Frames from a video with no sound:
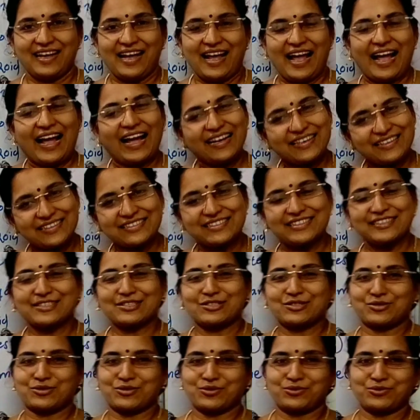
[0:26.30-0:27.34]
and it
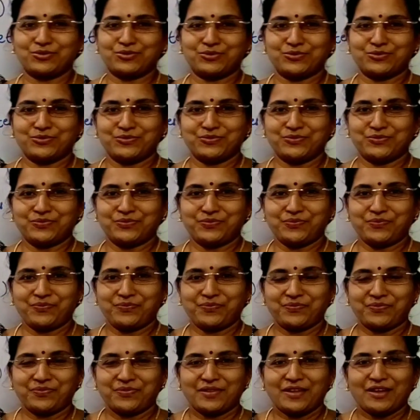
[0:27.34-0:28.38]
is true.
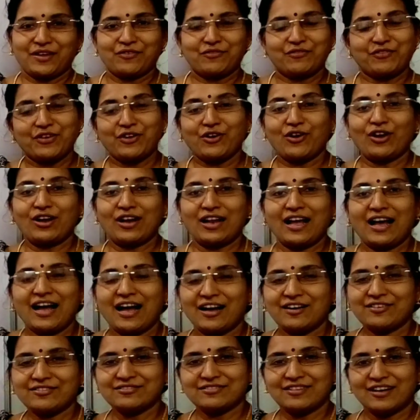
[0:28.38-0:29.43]
We all
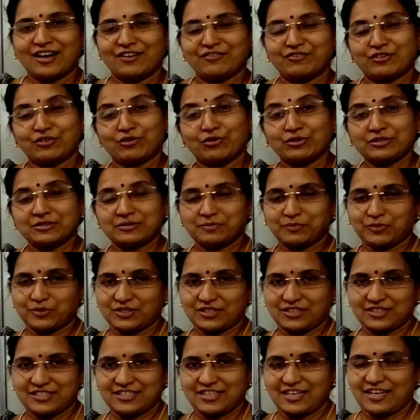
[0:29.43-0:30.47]
have our own
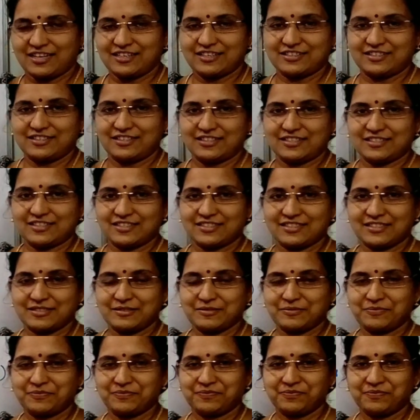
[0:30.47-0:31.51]
potentialities.
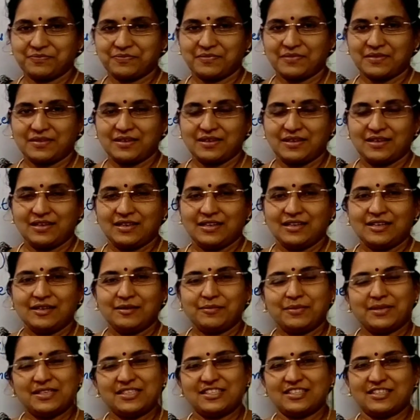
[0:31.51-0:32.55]

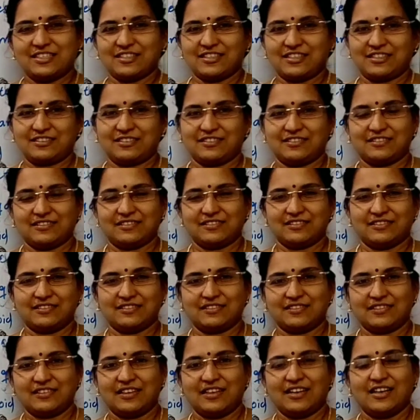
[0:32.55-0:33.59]
But children,
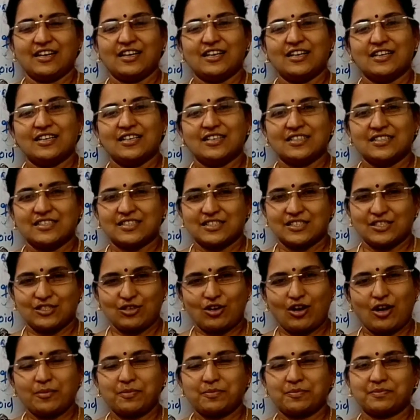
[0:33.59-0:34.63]

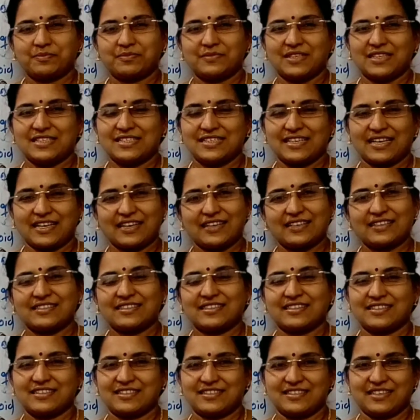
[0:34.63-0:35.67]
stop the second
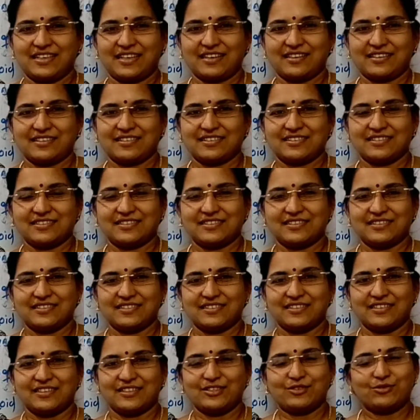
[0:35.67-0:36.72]
guessing.
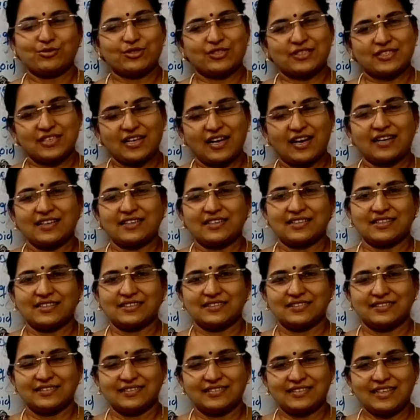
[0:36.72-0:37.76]
You start
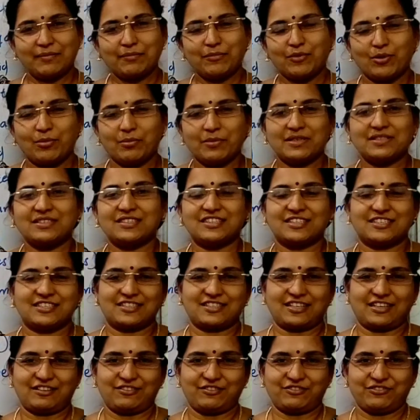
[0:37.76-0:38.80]
the moment
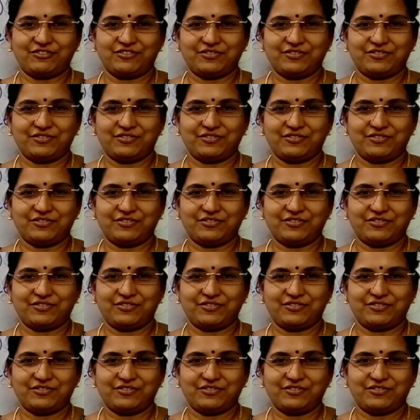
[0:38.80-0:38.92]
itself.